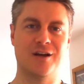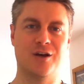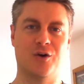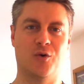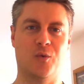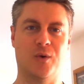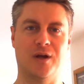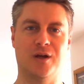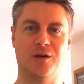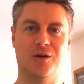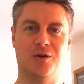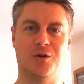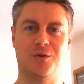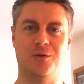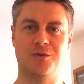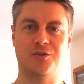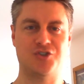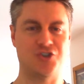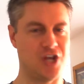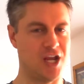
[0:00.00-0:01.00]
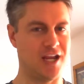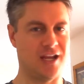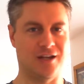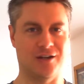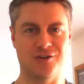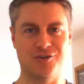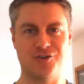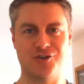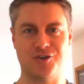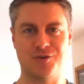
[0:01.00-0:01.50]
will
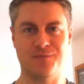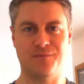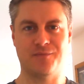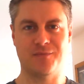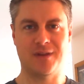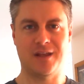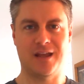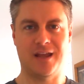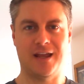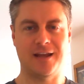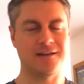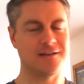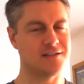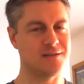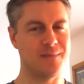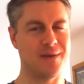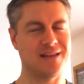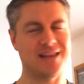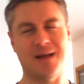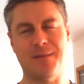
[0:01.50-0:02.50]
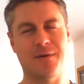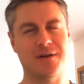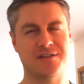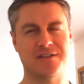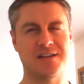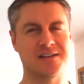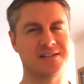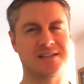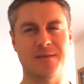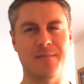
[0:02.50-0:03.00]
change it doesn't make that much
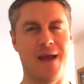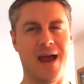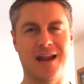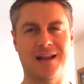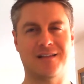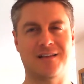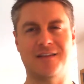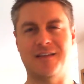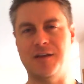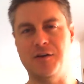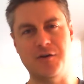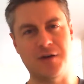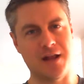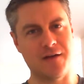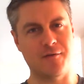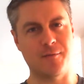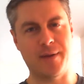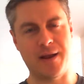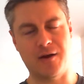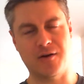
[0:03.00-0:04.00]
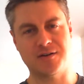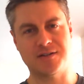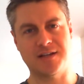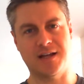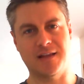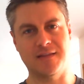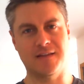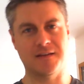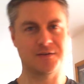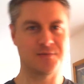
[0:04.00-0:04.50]
sense thematically that you could have a
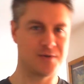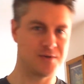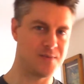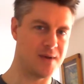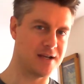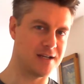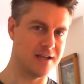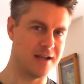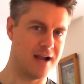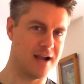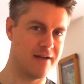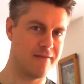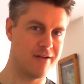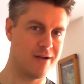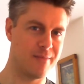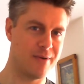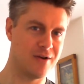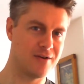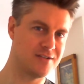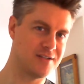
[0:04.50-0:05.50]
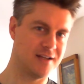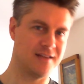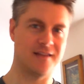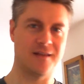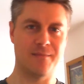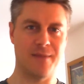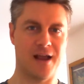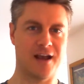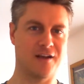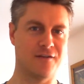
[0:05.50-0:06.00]
parasite and then switch back to not having a parasite and
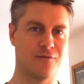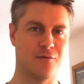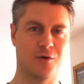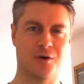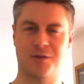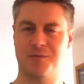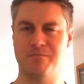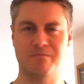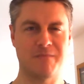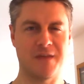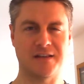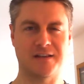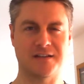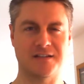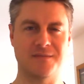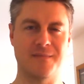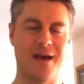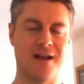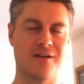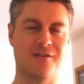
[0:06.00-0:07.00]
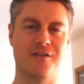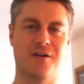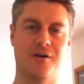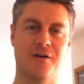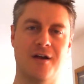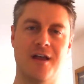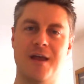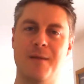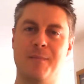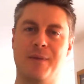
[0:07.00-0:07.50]
then back and forth. That doesn't matter though,
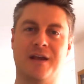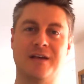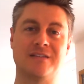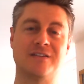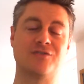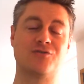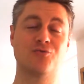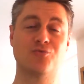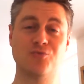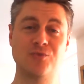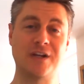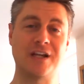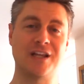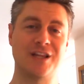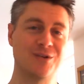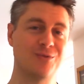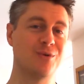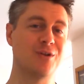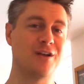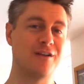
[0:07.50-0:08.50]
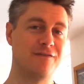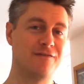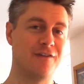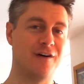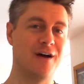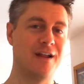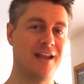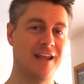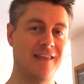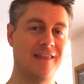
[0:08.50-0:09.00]
because it's really, really
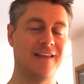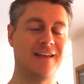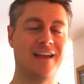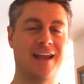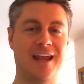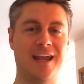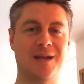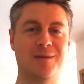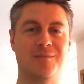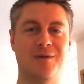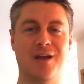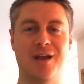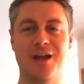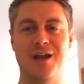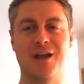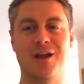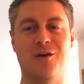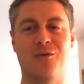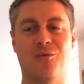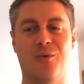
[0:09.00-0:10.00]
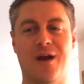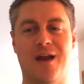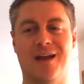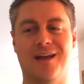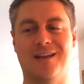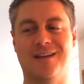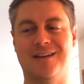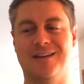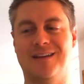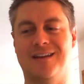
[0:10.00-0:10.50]
fun in the game
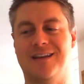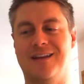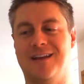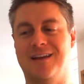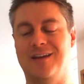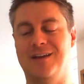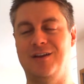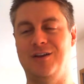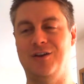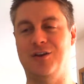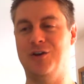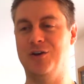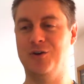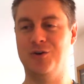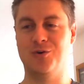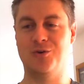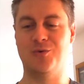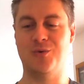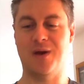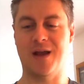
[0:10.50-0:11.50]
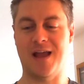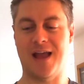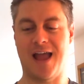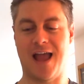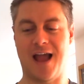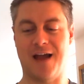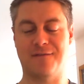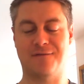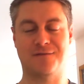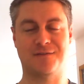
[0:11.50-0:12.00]
when you
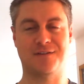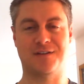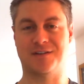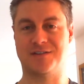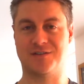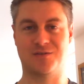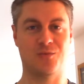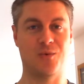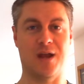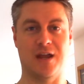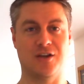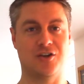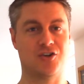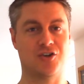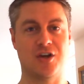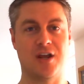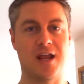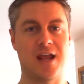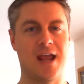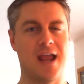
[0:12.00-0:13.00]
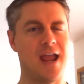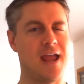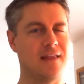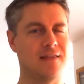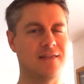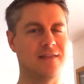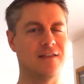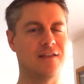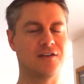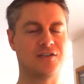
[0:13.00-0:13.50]
have to switch.
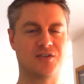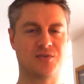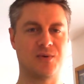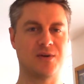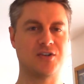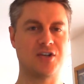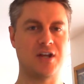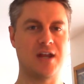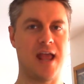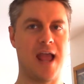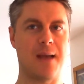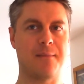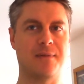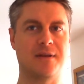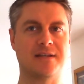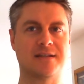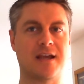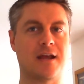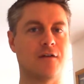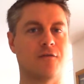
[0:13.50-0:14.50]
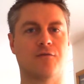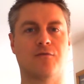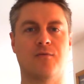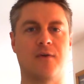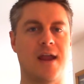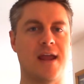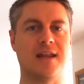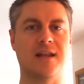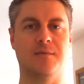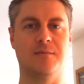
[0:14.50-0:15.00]
And the switching happens kind of
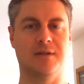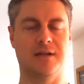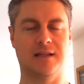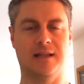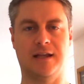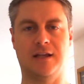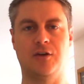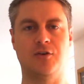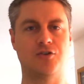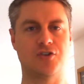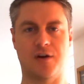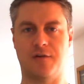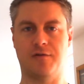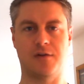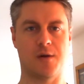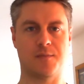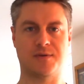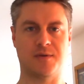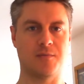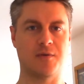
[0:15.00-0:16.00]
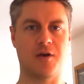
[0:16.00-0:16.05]
randomly. Like you shuffle up some